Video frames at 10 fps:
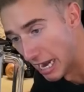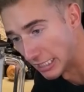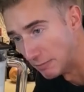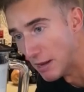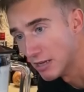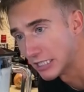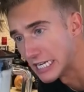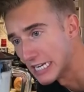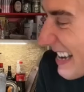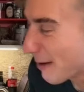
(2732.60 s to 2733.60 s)
it's
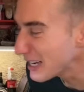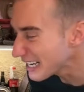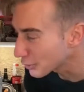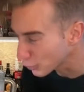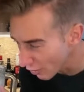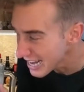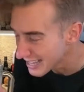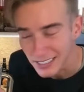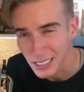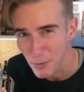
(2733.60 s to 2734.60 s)
milky. Now we need to strain
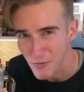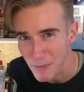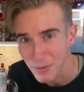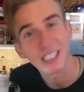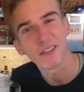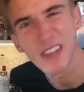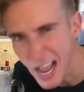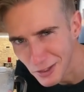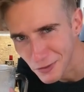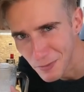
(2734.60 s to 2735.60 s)
this to prevent bits of
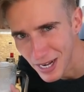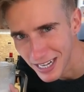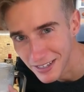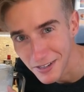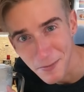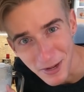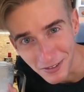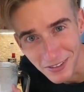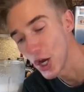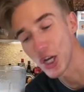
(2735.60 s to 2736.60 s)
nuts from getting into the
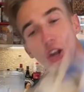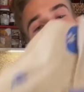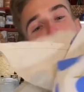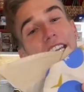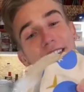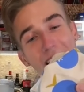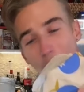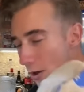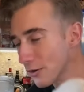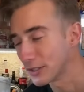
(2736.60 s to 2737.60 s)
milk. You could use a tea
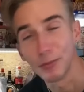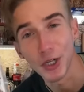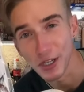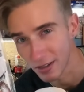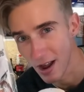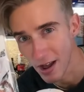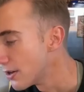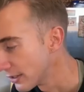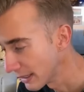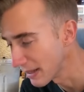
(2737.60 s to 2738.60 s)
towel or some
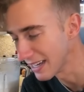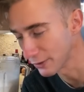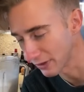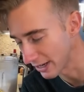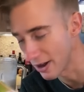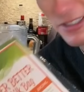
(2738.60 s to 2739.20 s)
cheesecloth, or something literally called a